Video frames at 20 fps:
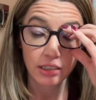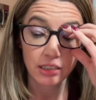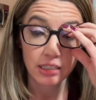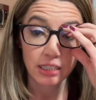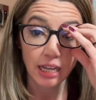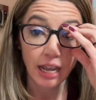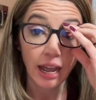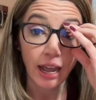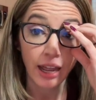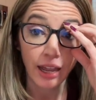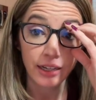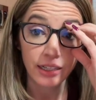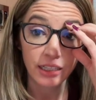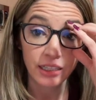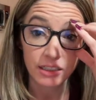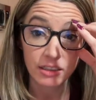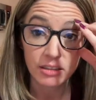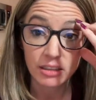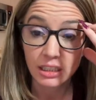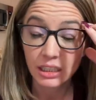to add
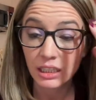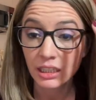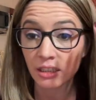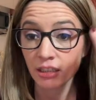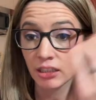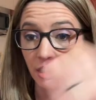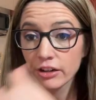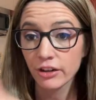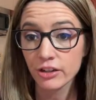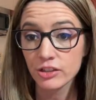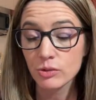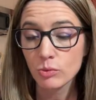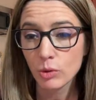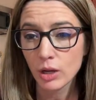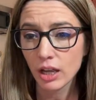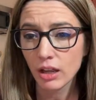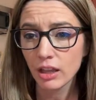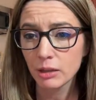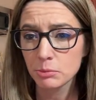Italy in there as well.